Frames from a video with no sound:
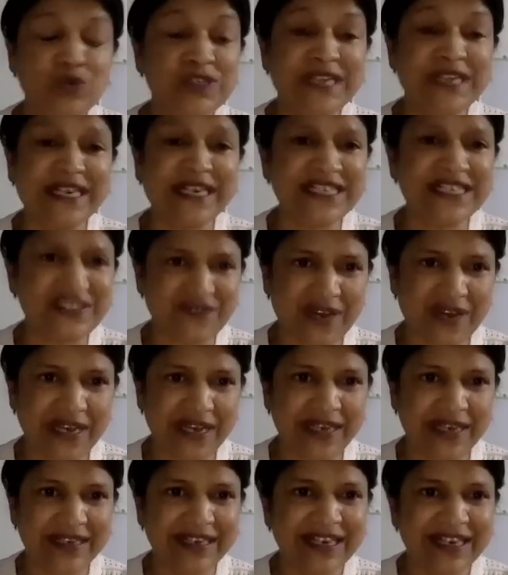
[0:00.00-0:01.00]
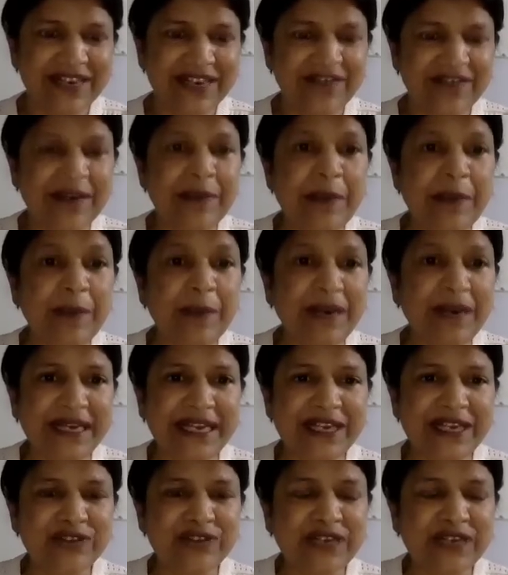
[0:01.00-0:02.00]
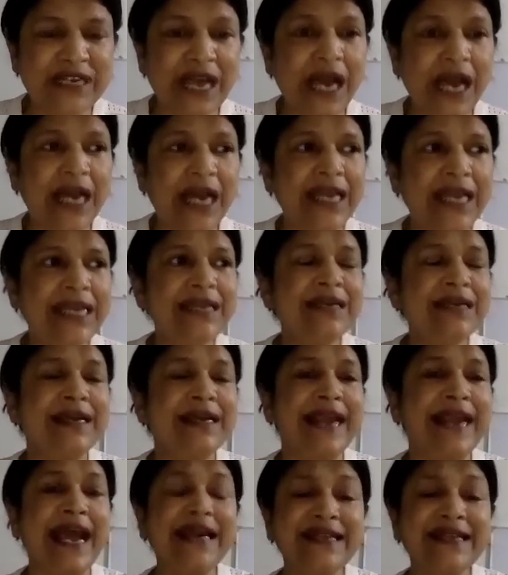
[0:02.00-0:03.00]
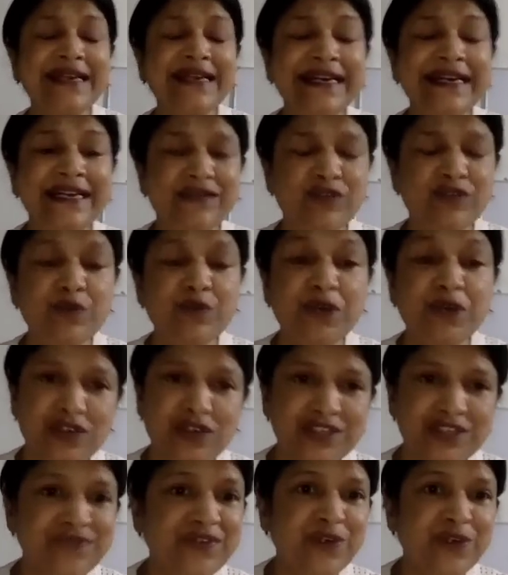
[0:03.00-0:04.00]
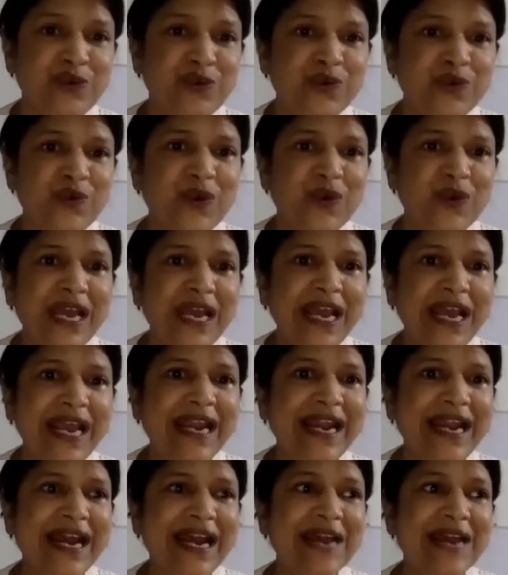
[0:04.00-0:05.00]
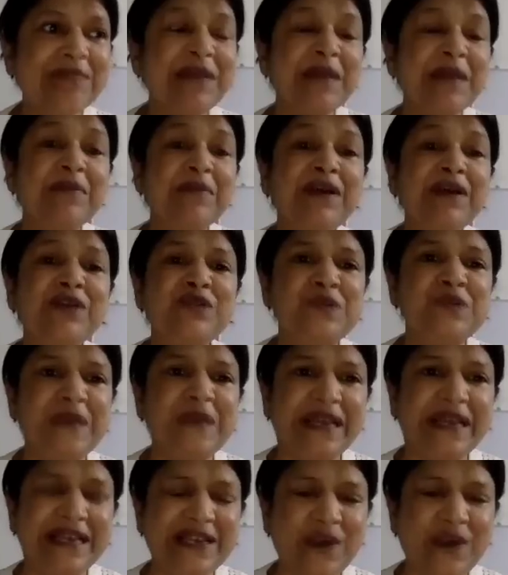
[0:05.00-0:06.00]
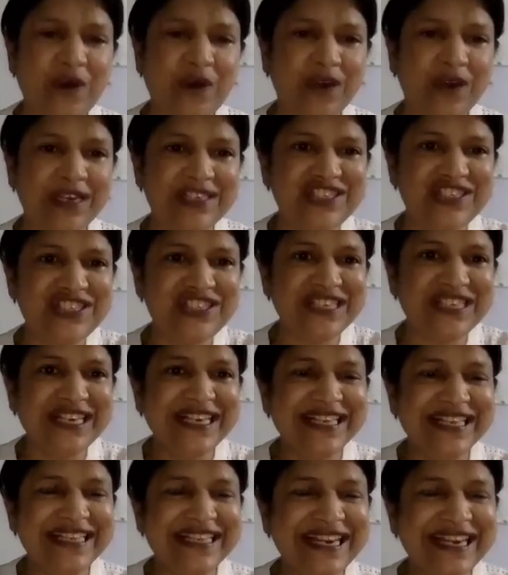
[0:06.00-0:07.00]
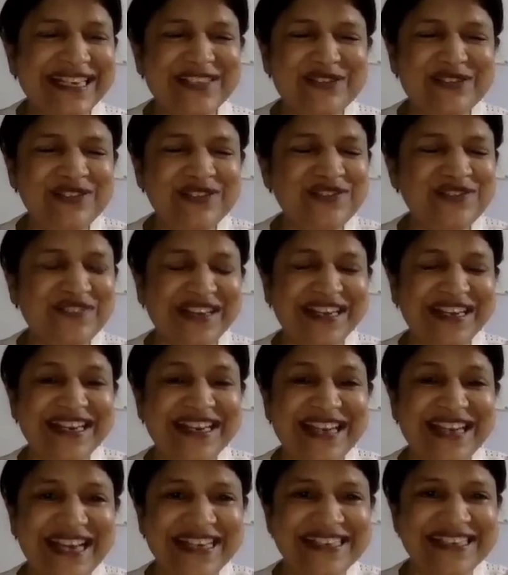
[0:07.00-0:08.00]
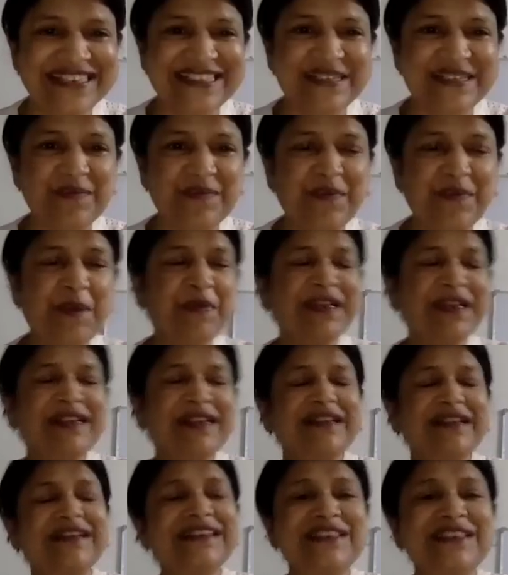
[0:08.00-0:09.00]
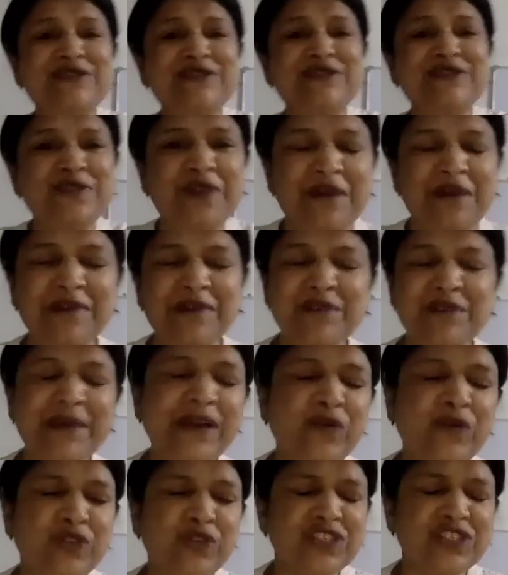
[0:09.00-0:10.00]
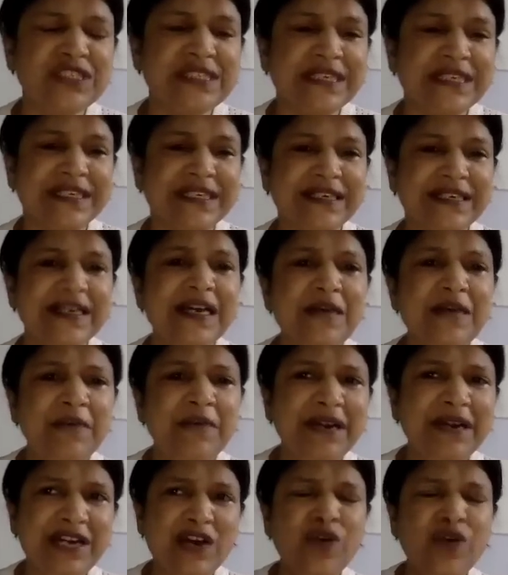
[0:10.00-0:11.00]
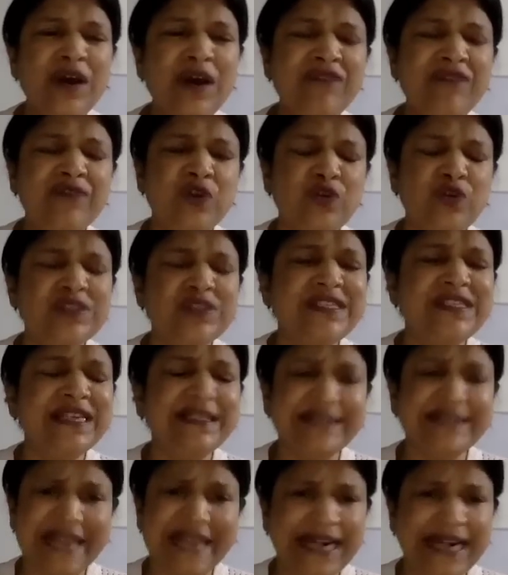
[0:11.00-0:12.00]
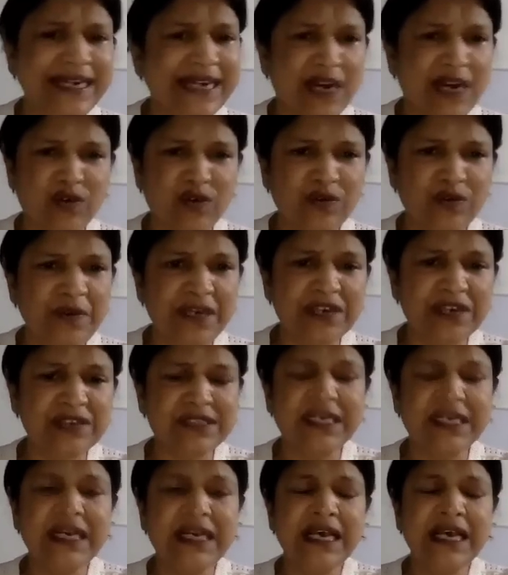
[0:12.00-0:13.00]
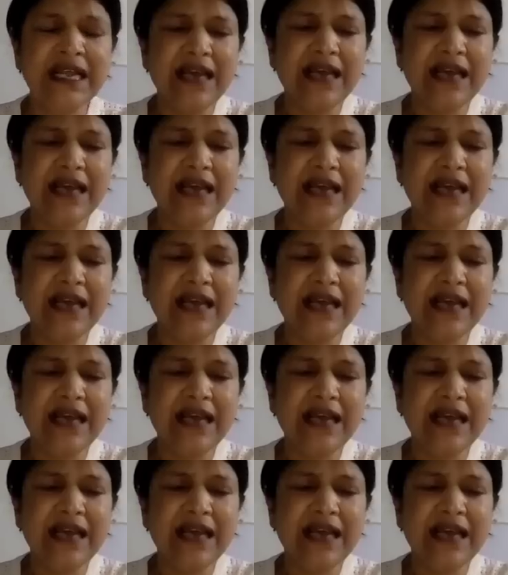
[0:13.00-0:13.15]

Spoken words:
so satisfying when people tell you that I cracked an interview because of you and I am able to speak in college. That is also very nice. And people used to come to my coaching center, but now I've closed that down because